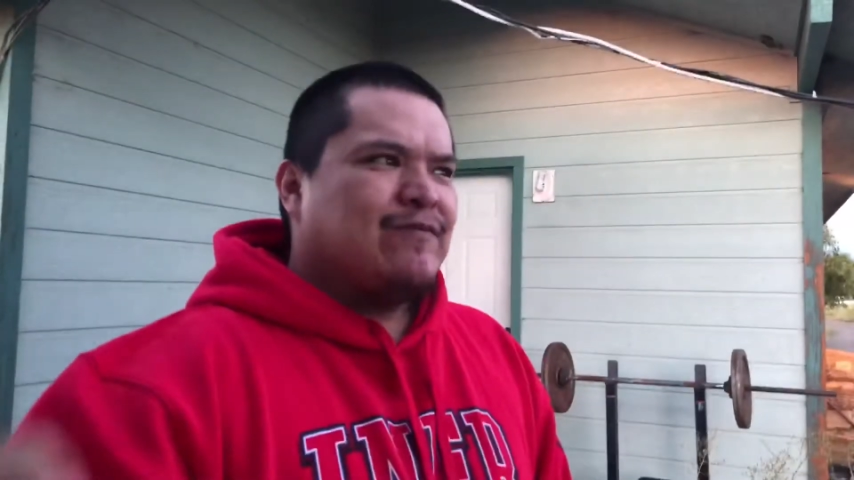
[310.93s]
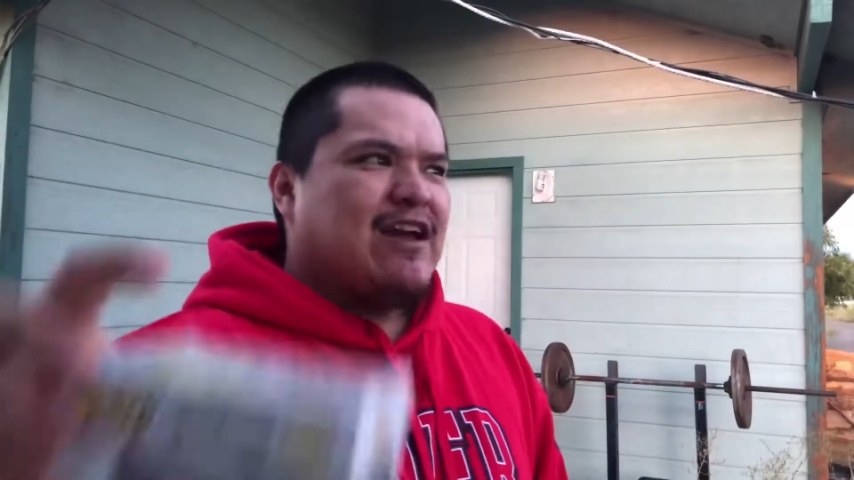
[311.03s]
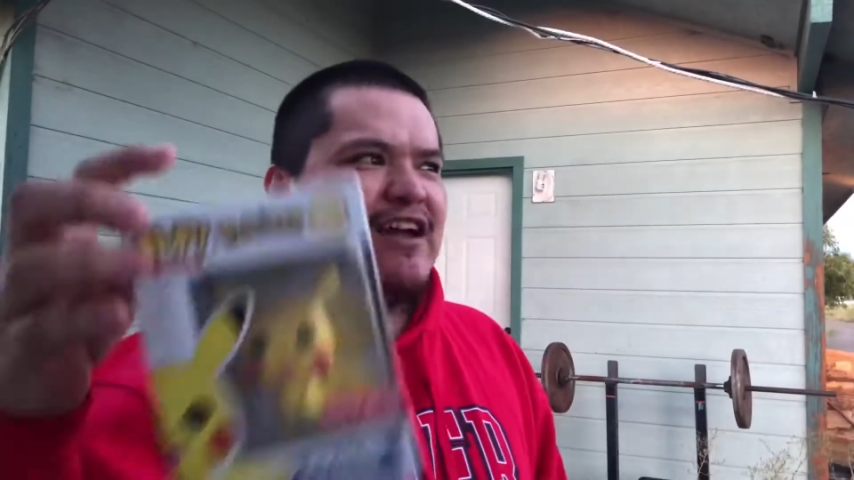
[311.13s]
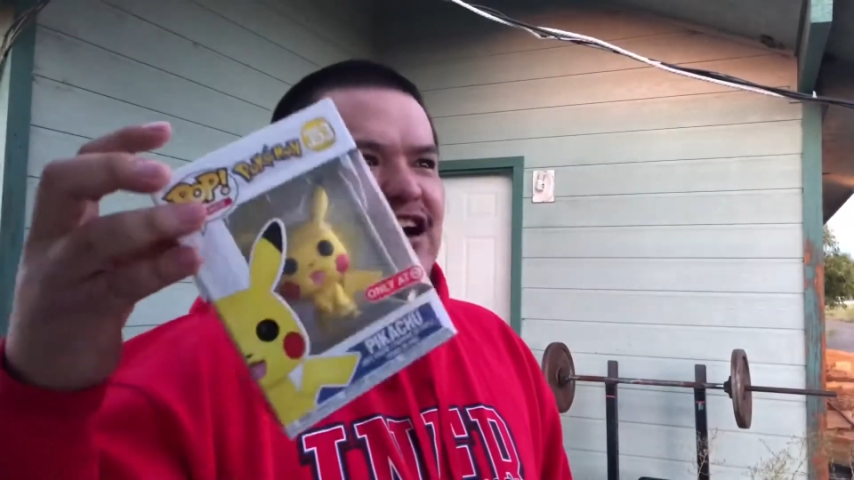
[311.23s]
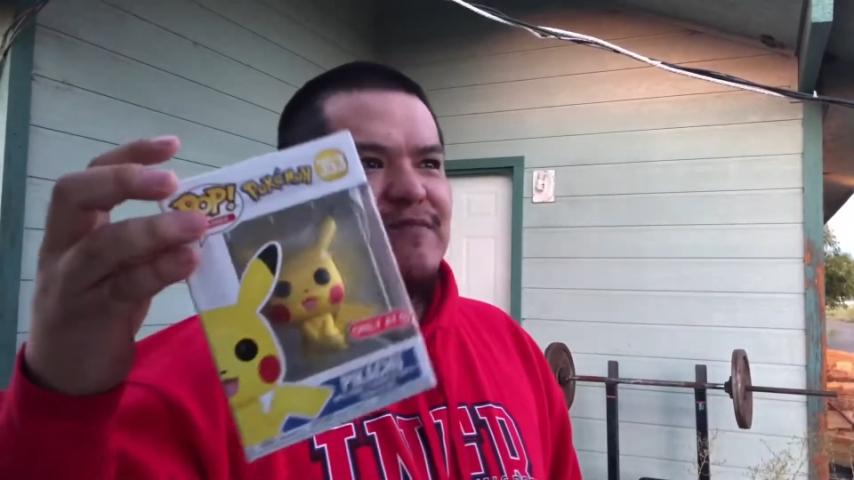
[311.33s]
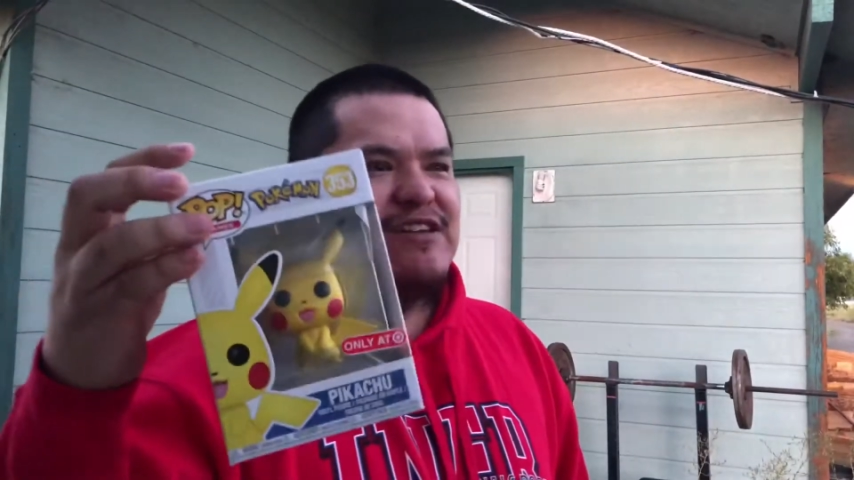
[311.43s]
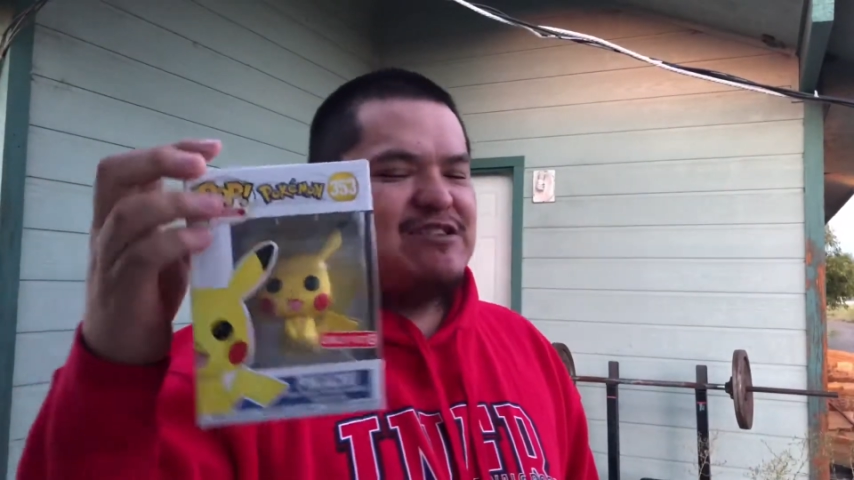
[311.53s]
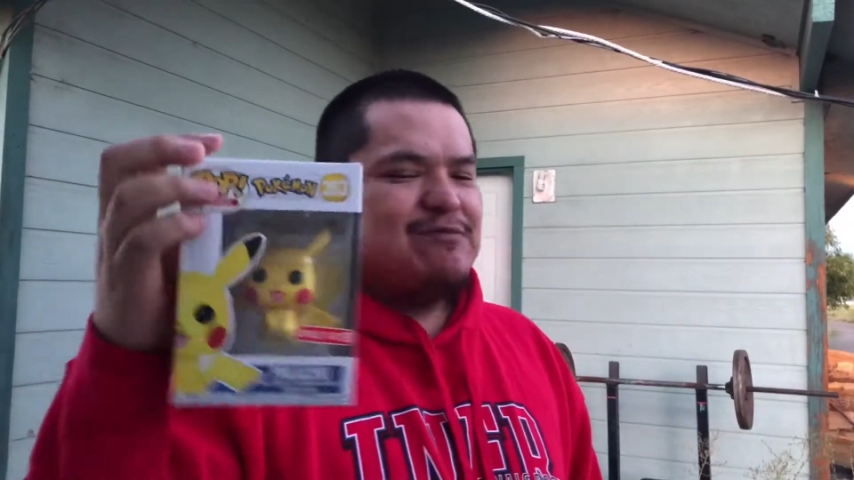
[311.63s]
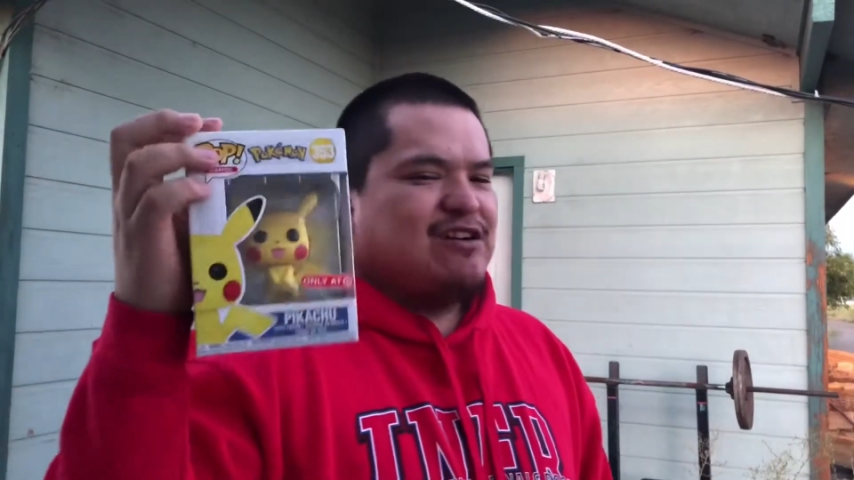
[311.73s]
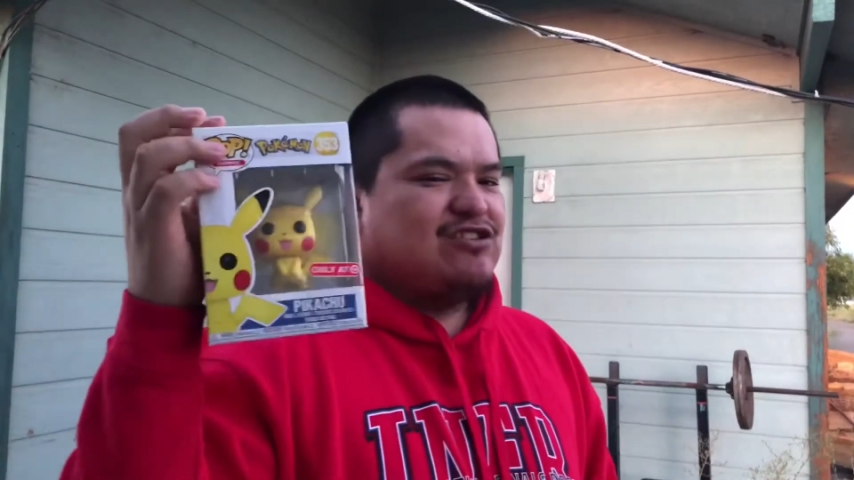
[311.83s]
I copped
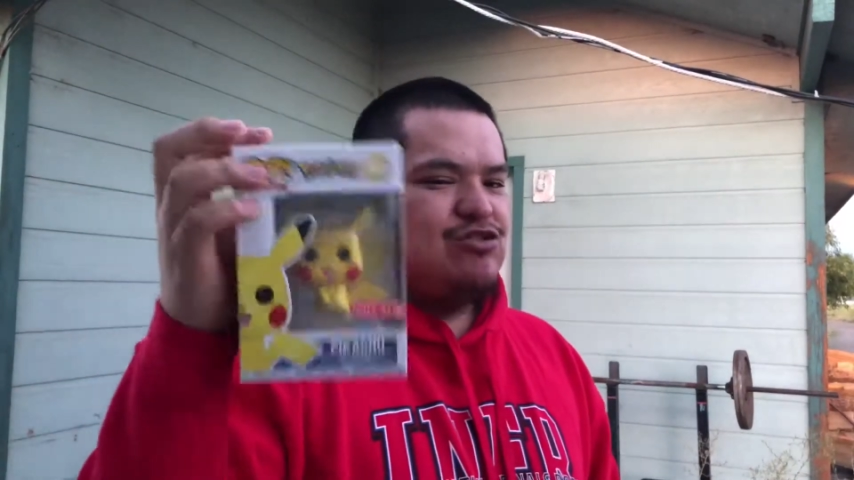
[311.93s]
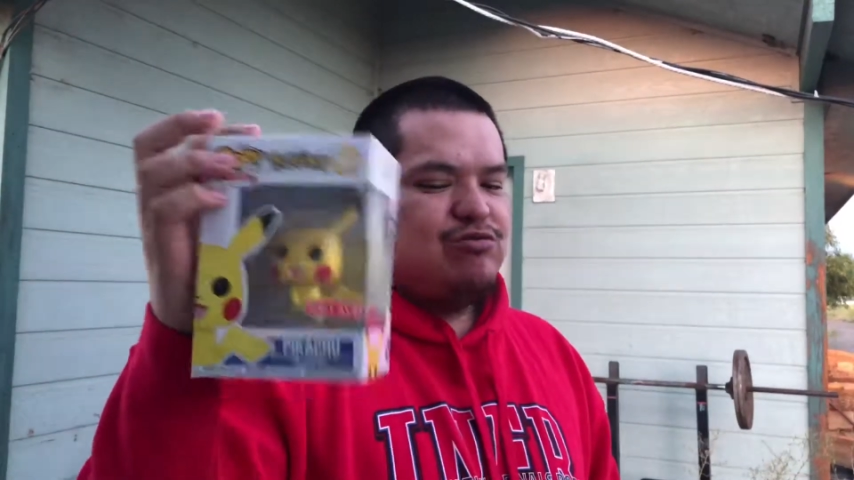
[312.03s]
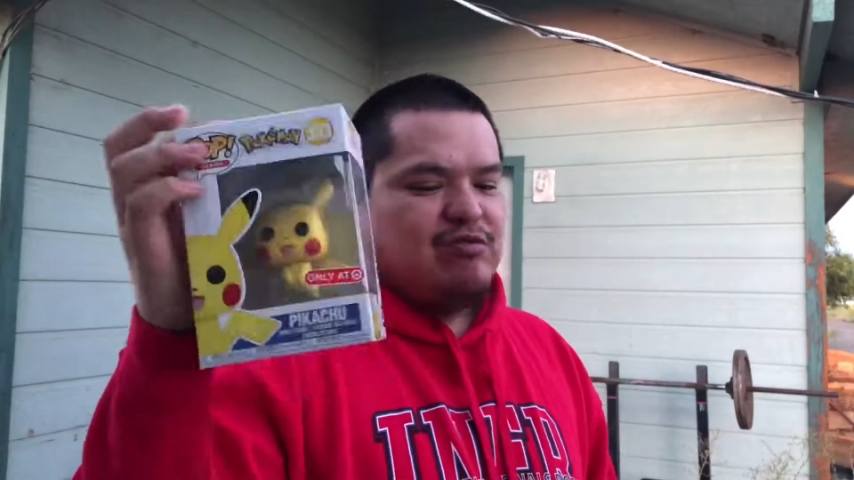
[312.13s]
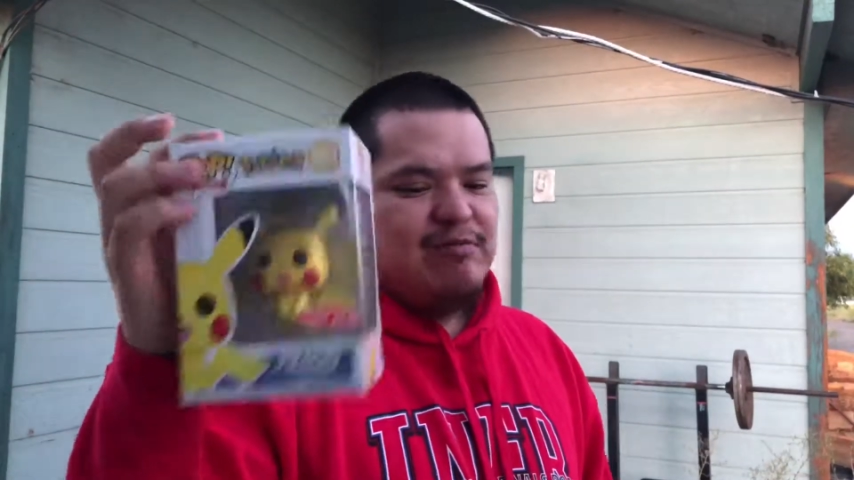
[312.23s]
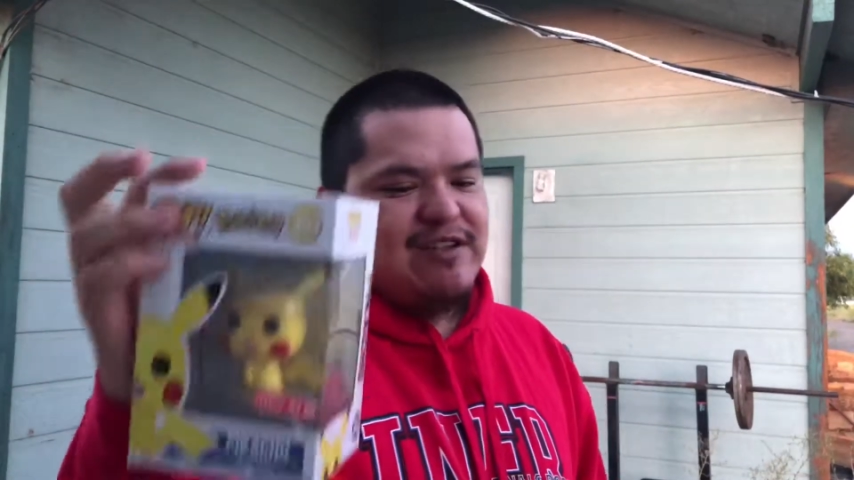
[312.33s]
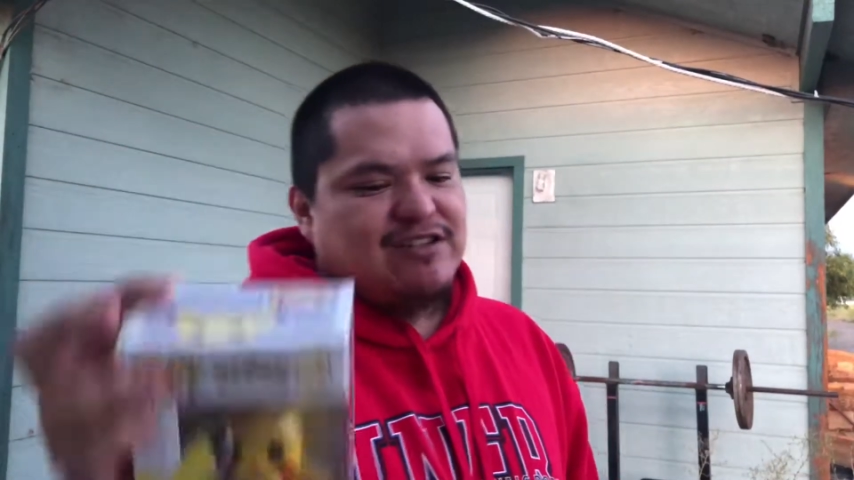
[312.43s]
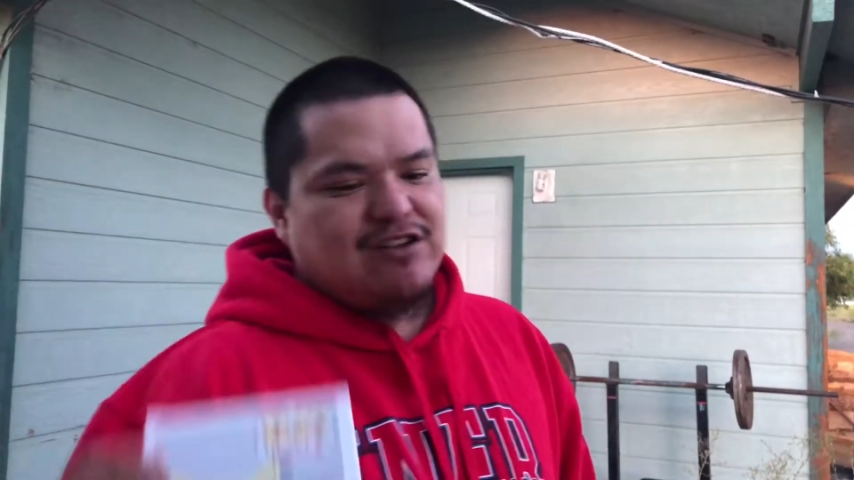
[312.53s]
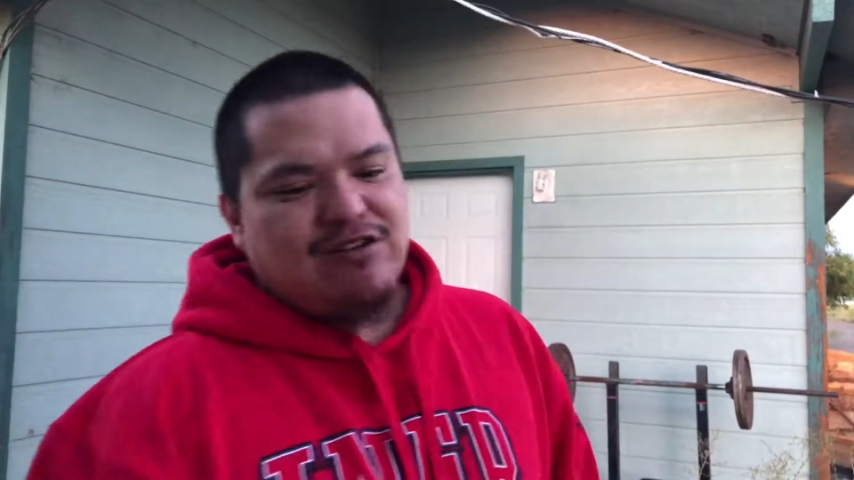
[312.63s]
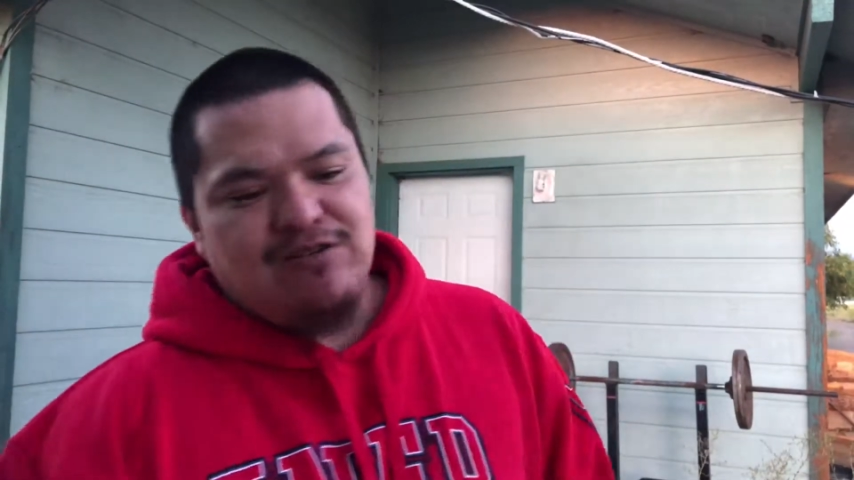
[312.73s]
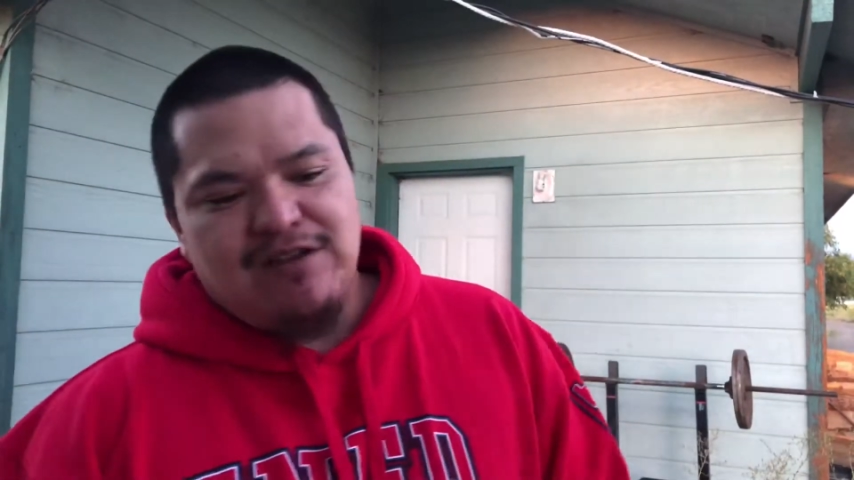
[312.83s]
this about two, three weeks
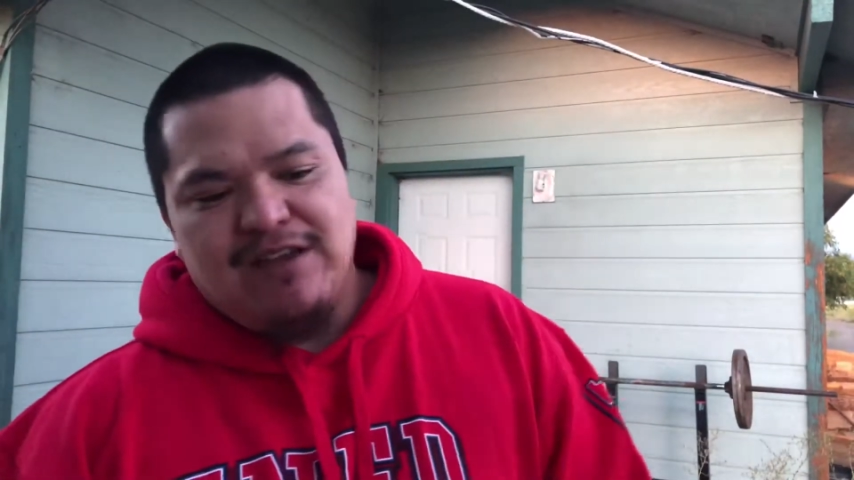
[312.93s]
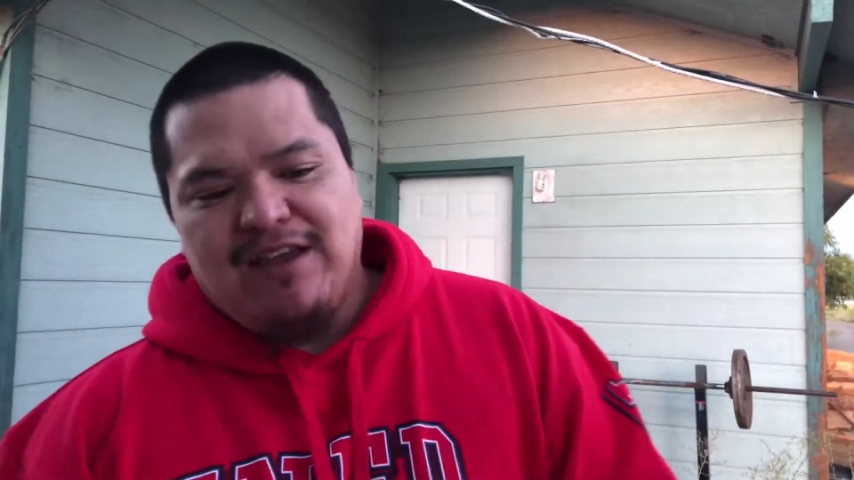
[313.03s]
ago.